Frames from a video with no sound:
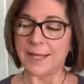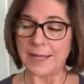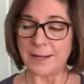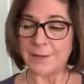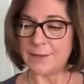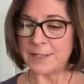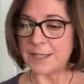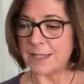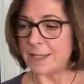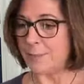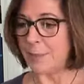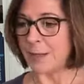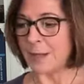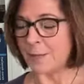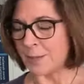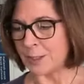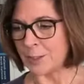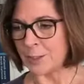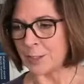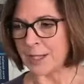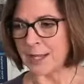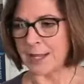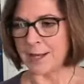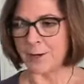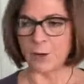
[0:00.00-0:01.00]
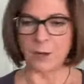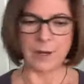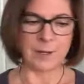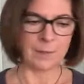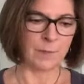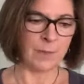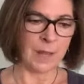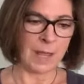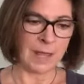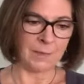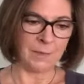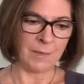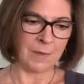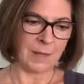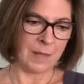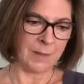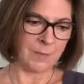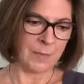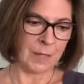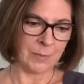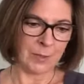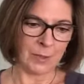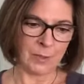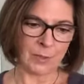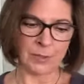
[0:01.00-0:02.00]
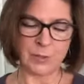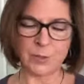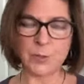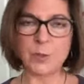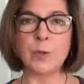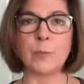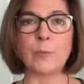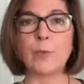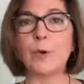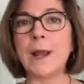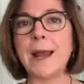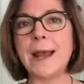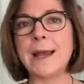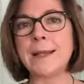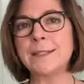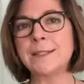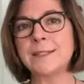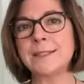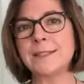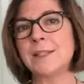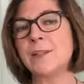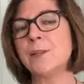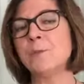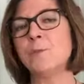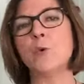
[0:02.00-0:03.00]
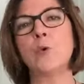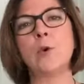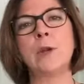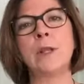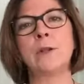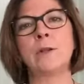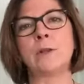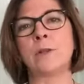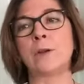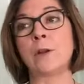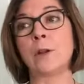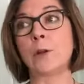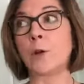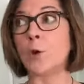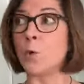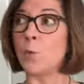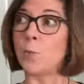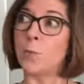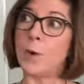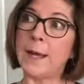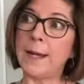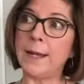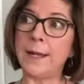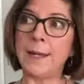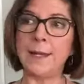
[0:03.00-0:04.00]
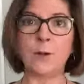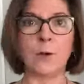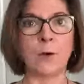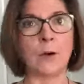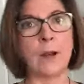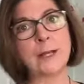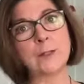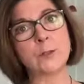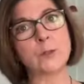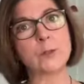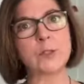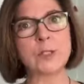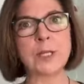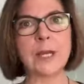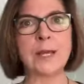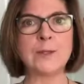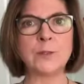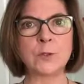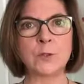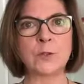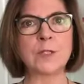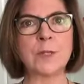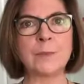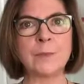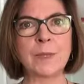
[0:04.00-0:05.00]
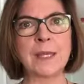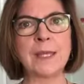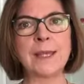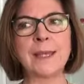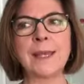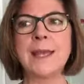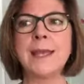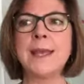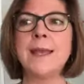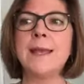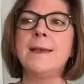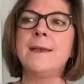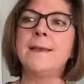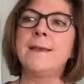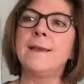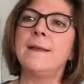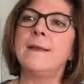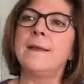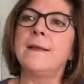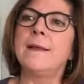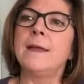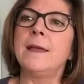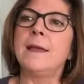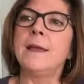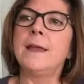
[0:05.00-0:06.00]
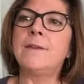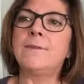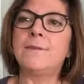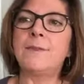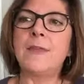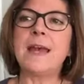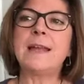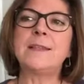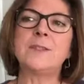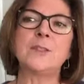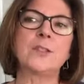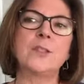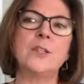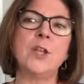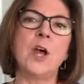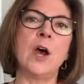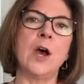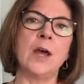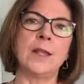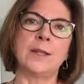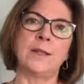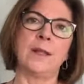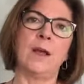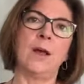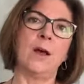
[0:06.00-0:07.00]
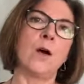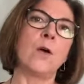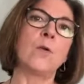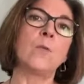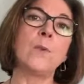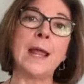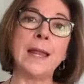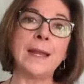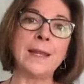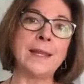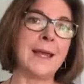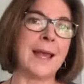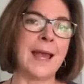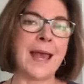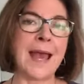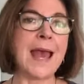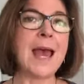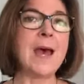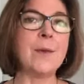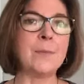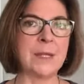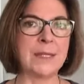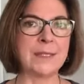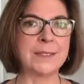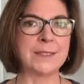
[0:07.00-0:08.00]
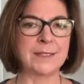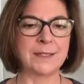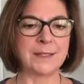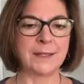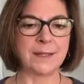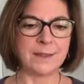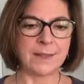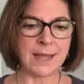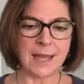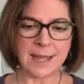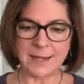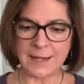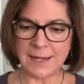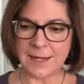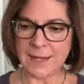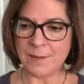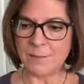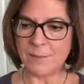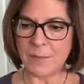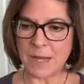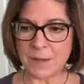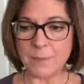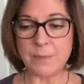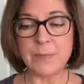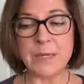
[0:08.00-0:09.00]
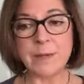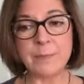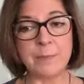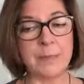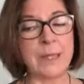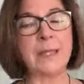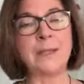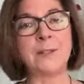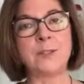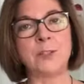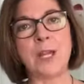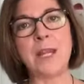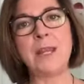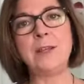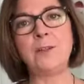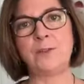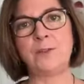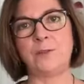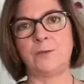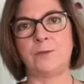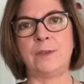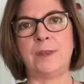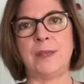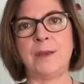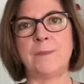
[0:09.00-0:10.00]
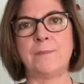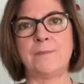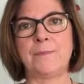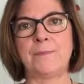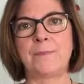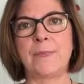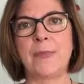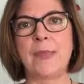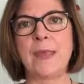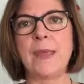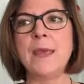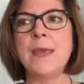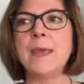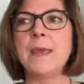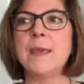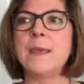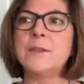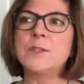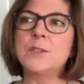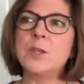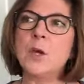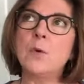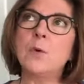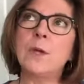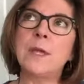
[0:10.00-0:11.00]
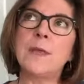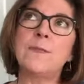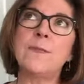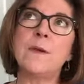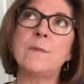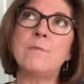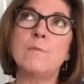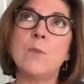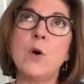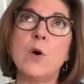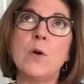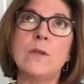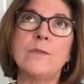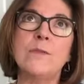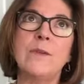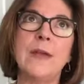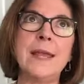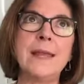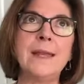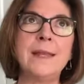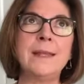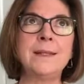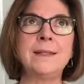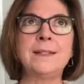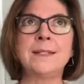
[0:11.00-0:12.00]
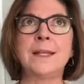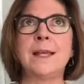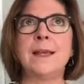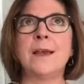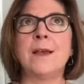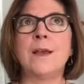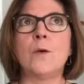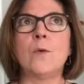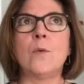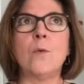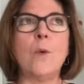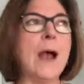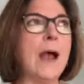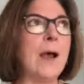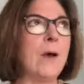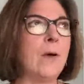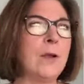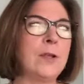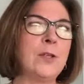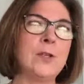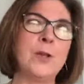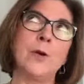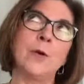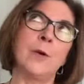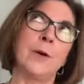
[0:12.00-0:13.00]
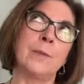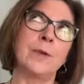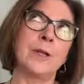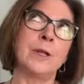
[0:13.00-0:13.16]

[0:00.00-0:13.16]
of sleeping much later, and maybe they're going to do a practice in the morning, or they're going to go running or exercise or something, if that's not already a habit, then it might be a big change for them. So get them motivated. Wow, I'm